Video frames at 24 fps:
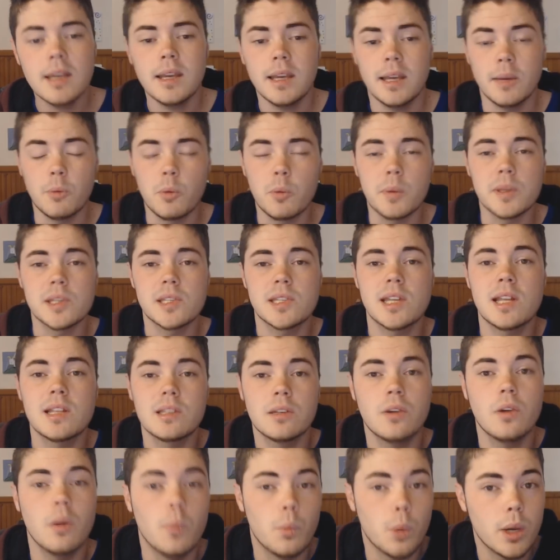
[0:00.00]
it will be
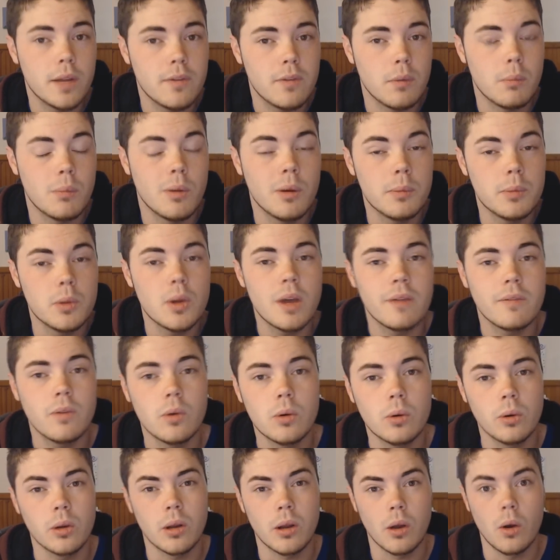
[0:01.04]
centered on whatever mob you have
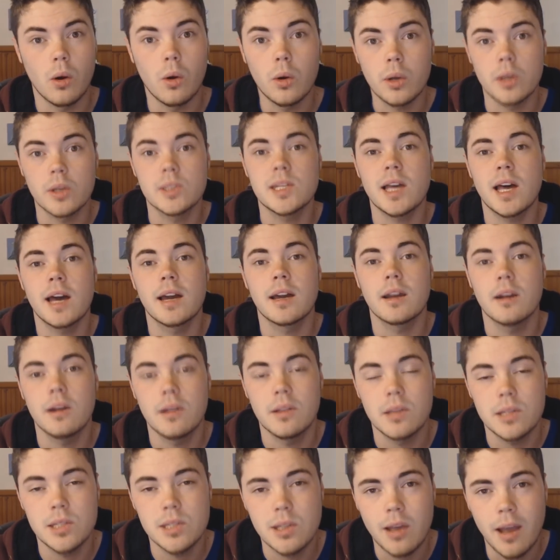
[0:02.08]
auto-targeted
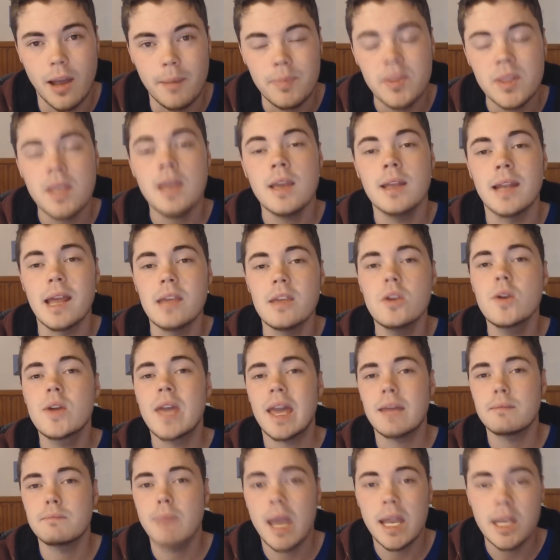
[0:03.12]
at the time. Now, you
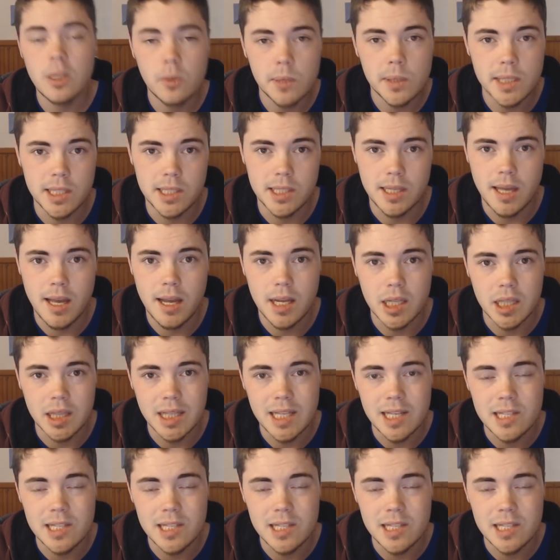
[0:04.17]
can manually target these